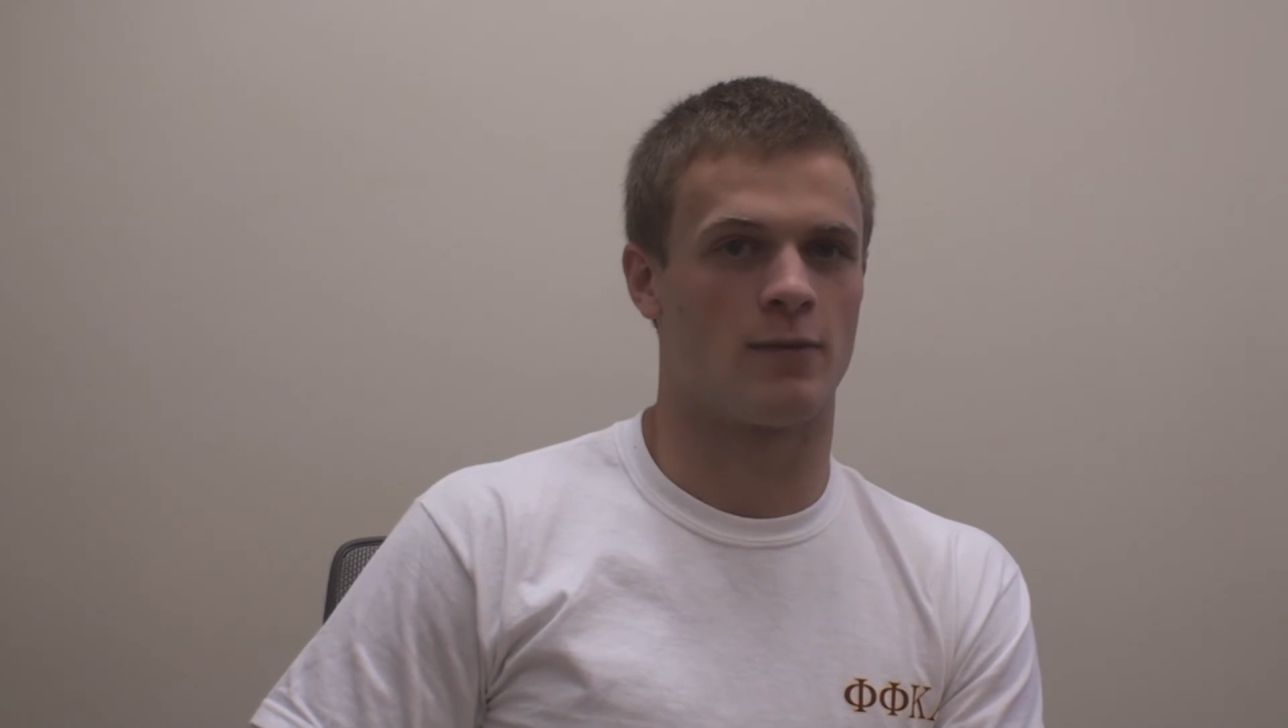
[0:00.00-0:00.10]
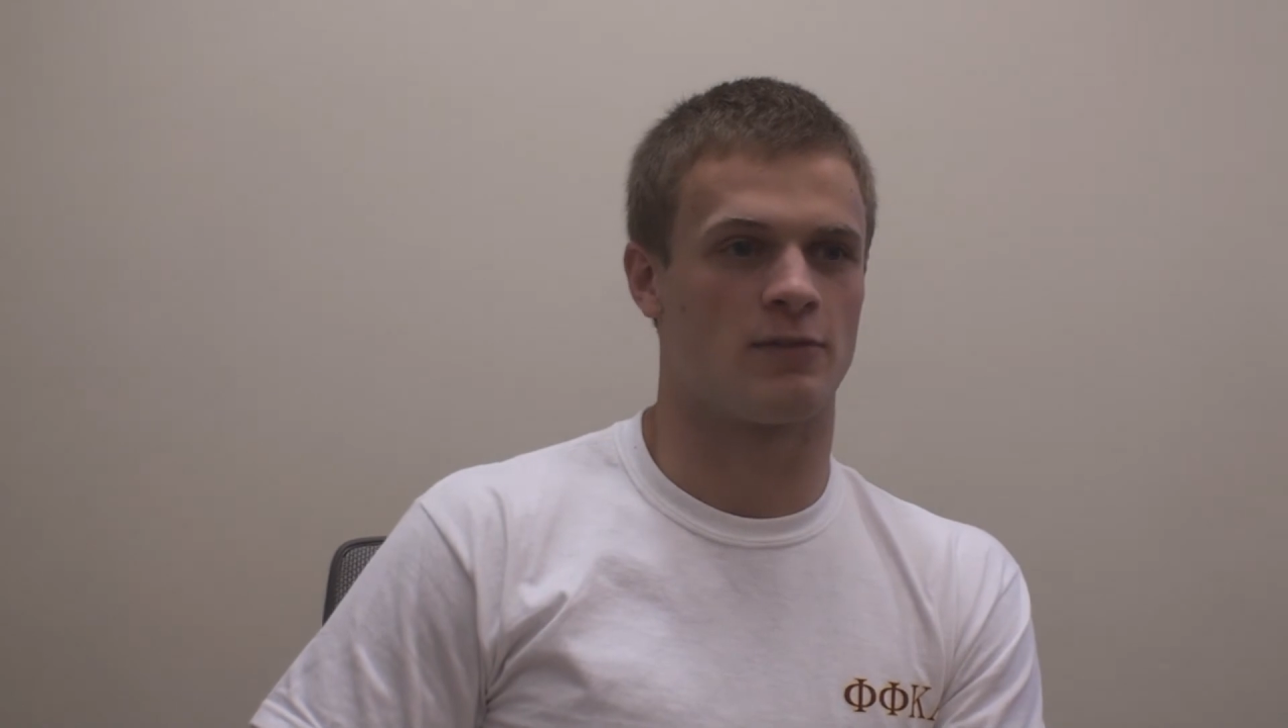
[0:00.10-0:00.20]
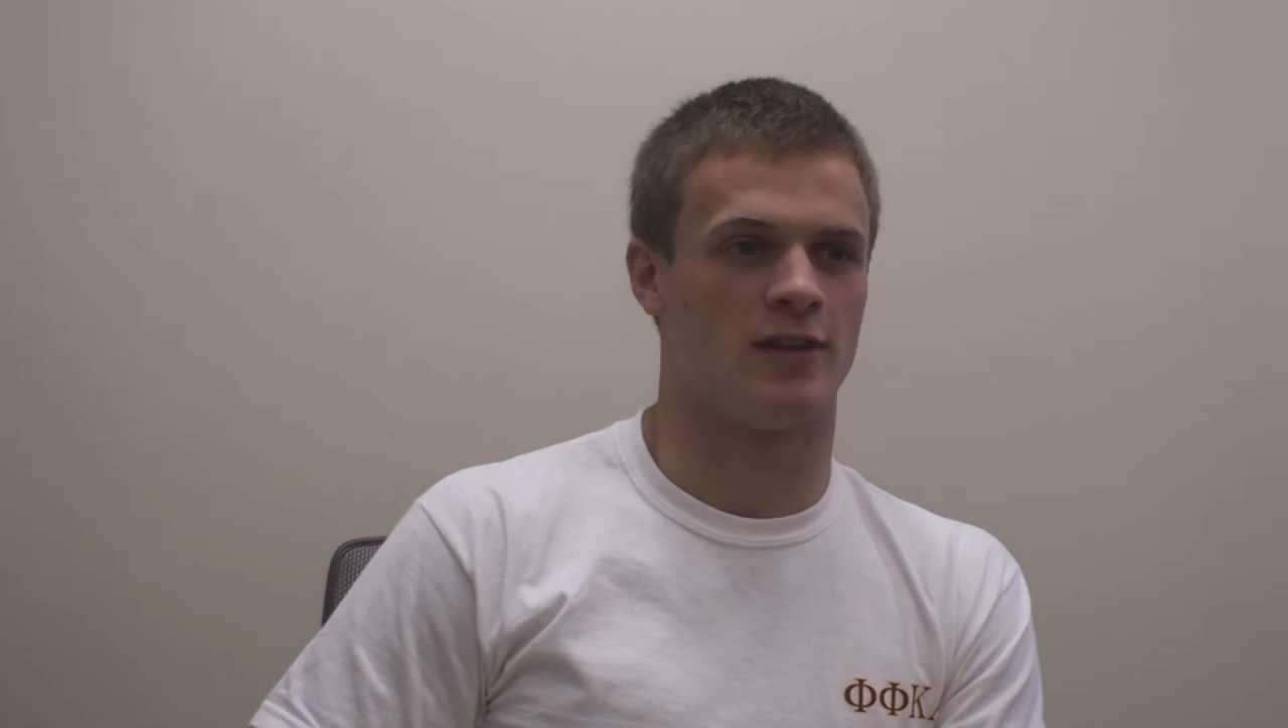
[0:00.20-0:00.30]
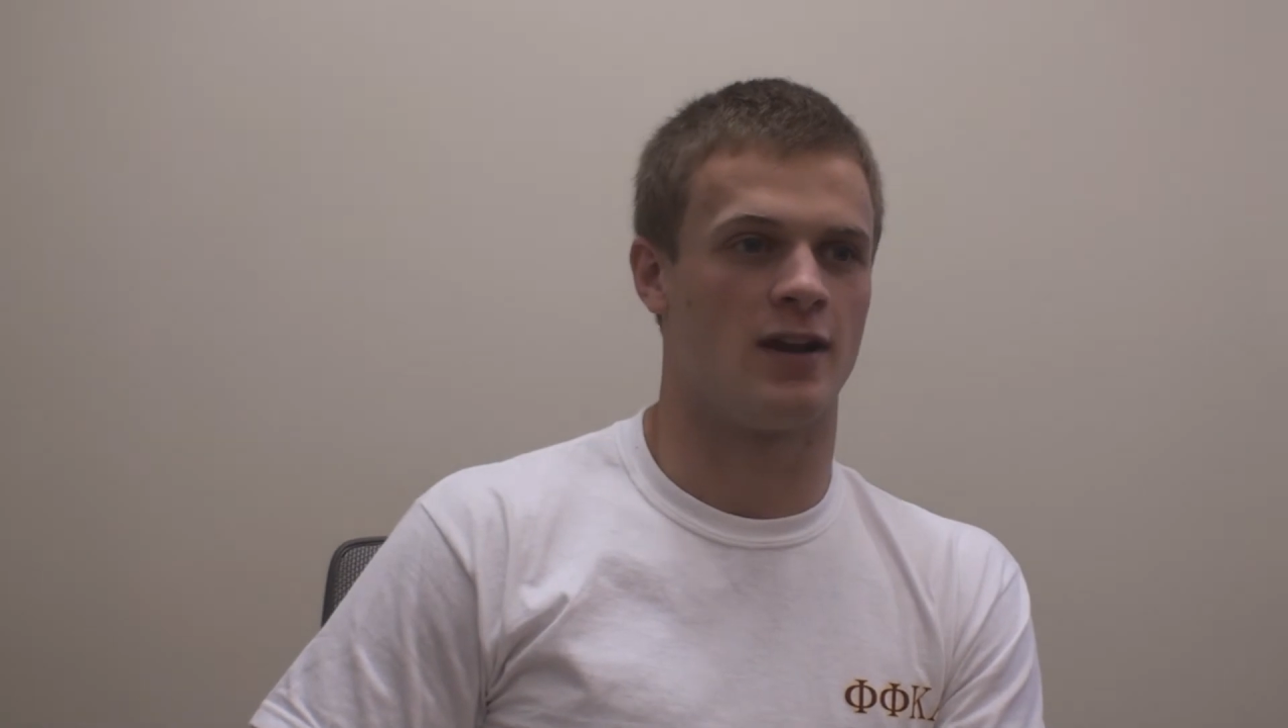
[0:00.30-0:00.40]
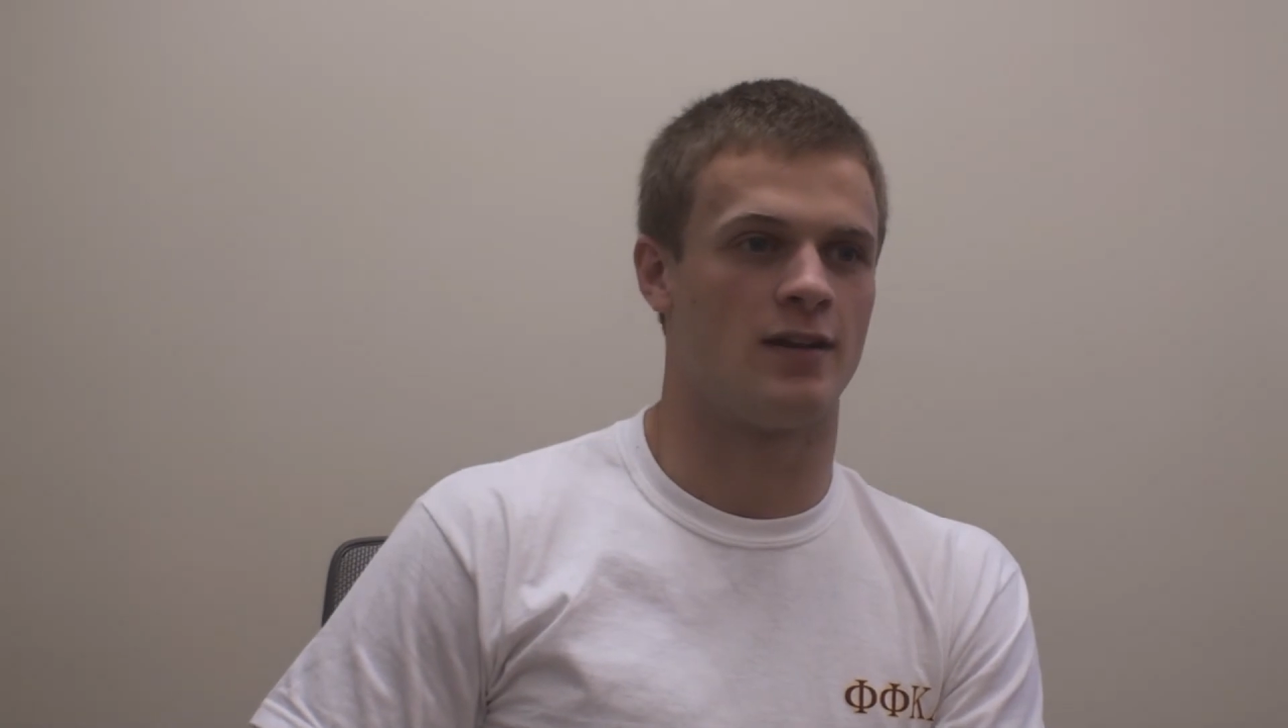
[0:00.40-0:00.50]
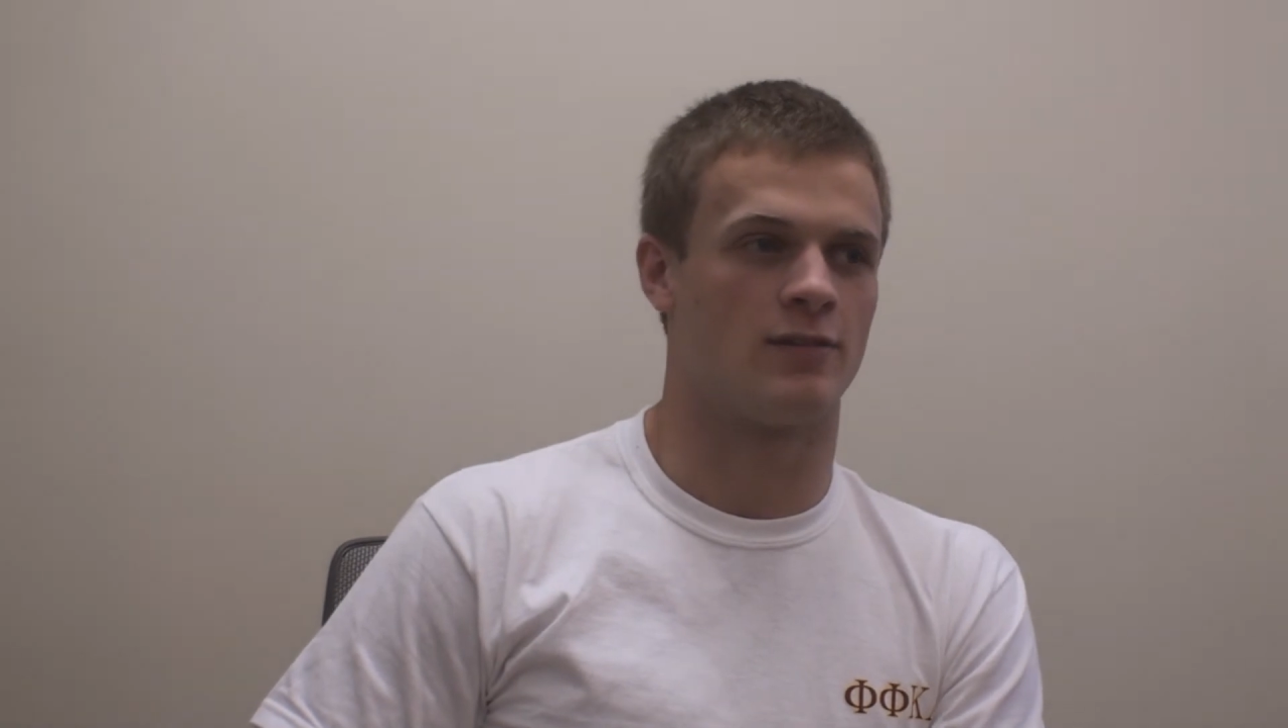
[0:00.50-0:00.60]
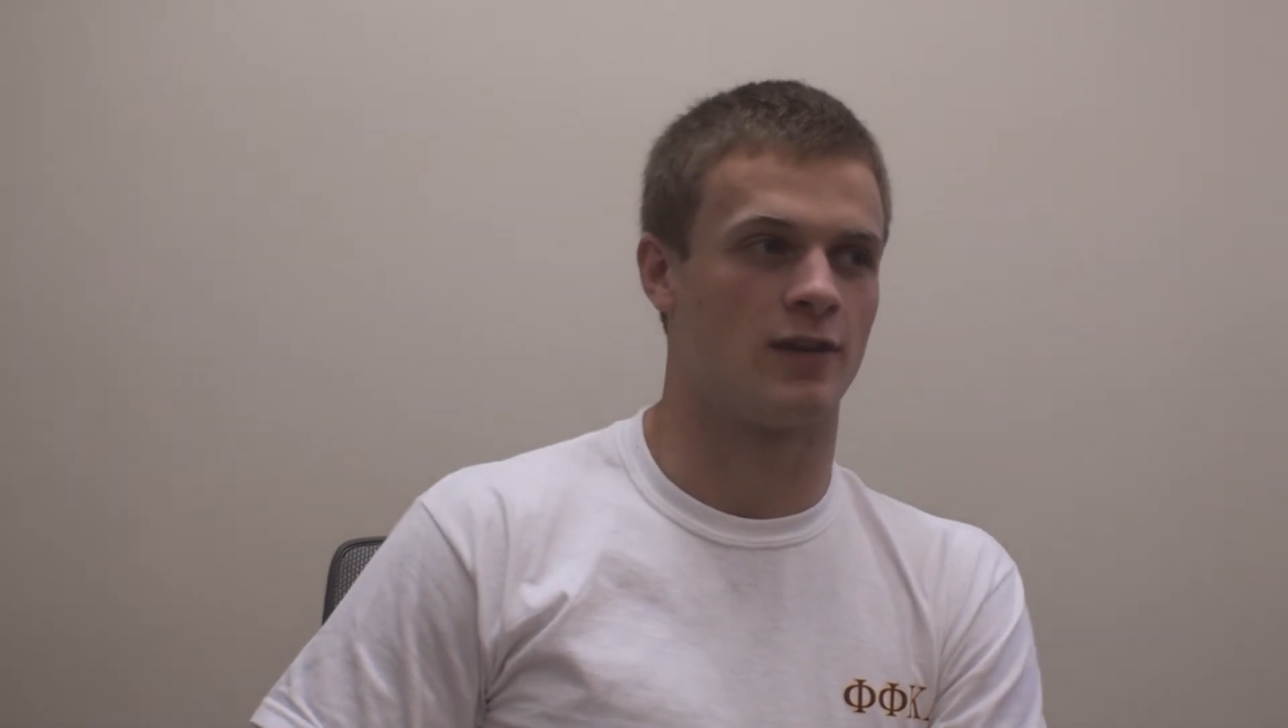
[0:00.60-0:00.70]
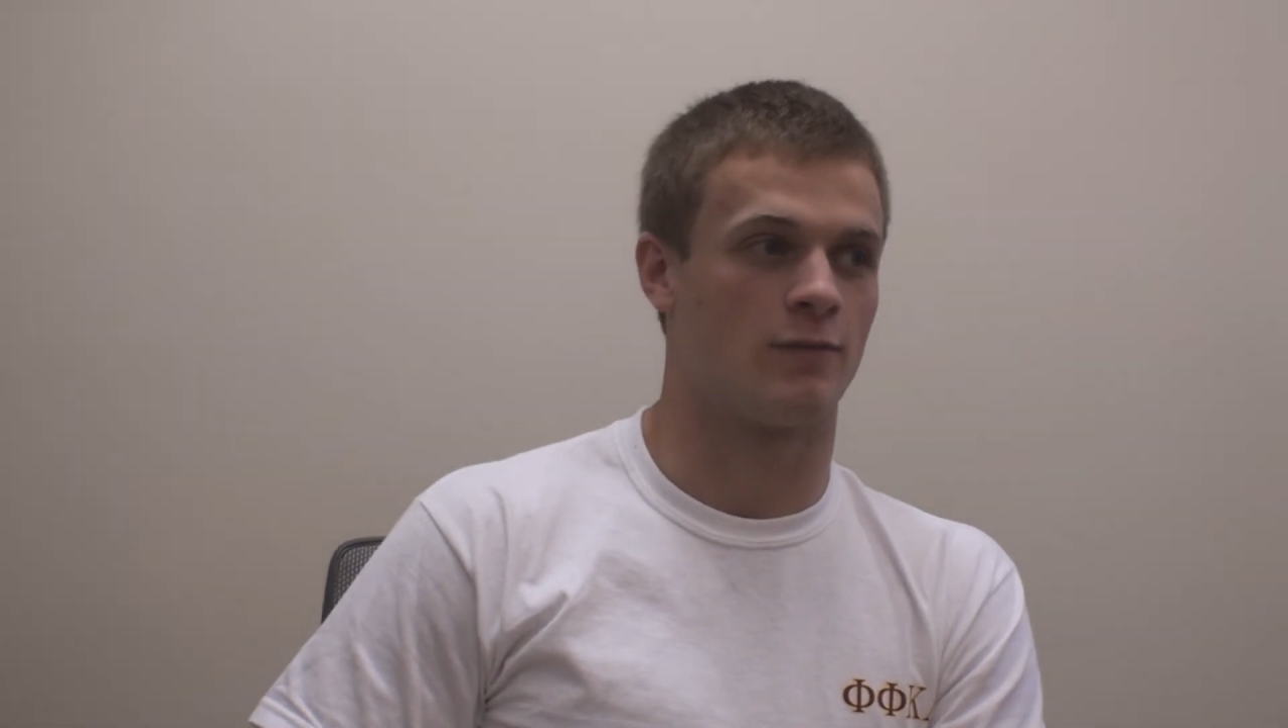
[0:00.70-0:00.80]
of representatives